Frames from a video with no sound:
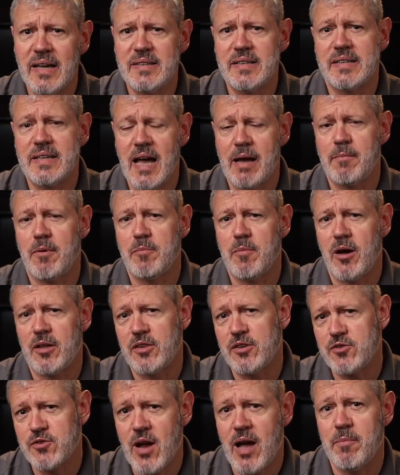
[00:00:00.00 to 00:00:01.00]
at the time I bought
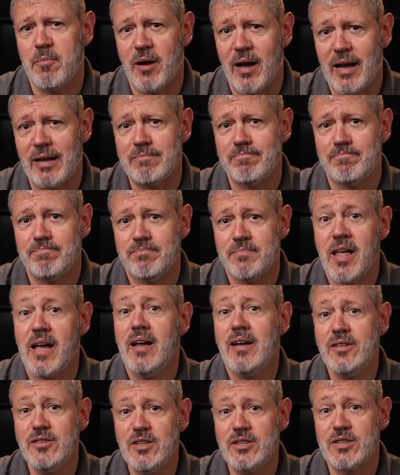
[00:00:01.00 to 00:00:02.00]
the tripod.
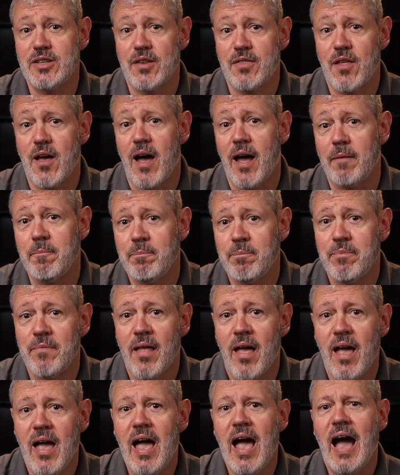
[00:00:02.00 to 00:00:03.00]
Just a thought.
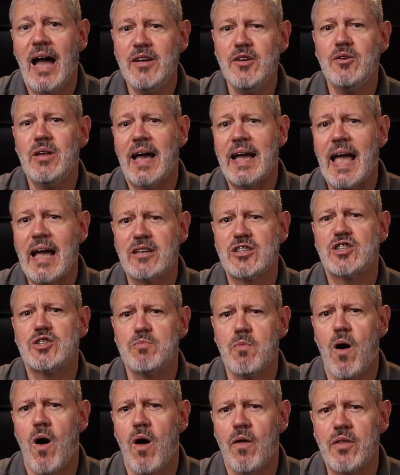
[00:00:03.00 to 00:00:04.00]
I do like how
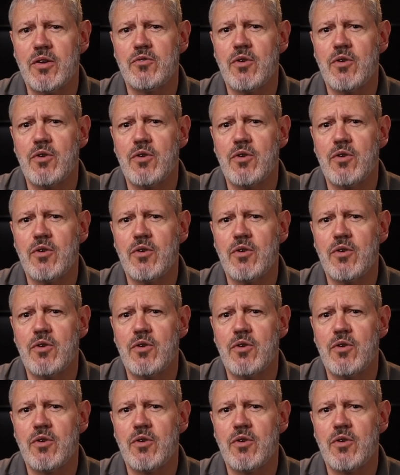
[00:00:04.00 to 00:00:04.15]
small the